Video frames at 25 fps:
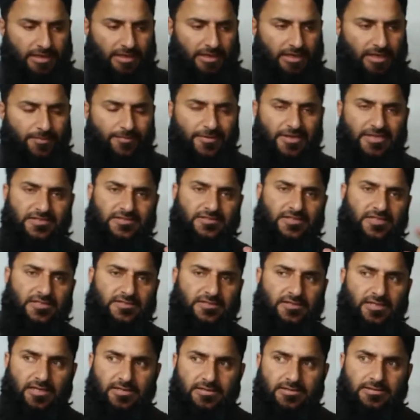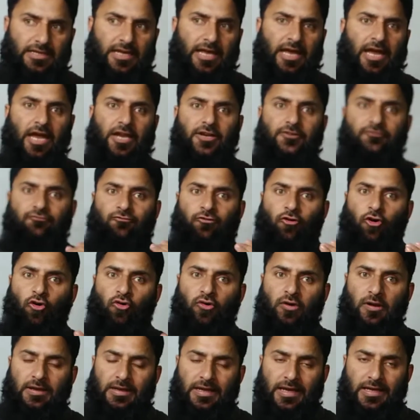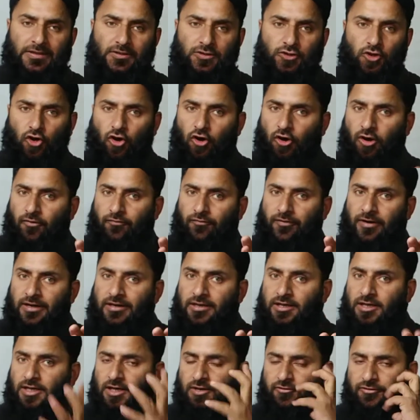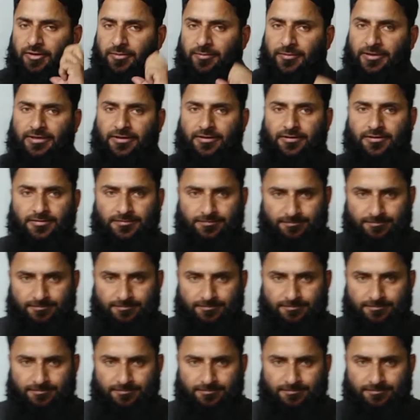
image distance and focal length of a curved mirror.